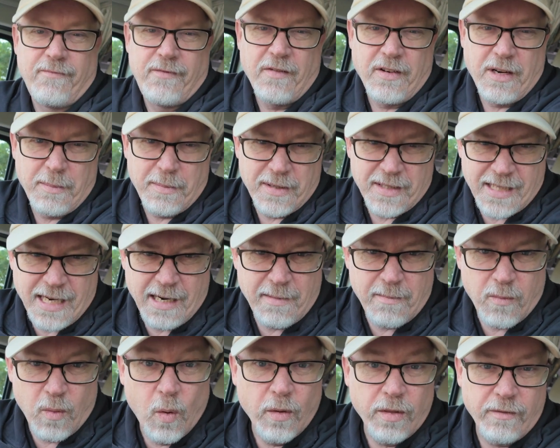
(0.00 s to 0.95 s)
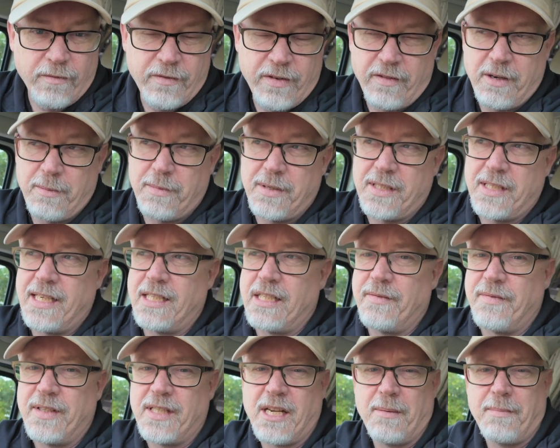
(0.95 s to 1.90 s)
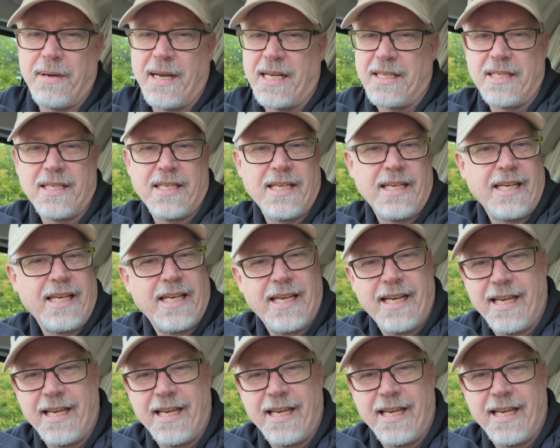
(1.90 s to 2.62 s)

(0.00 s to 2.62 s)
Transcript: 50%, more than 50% of its capacity,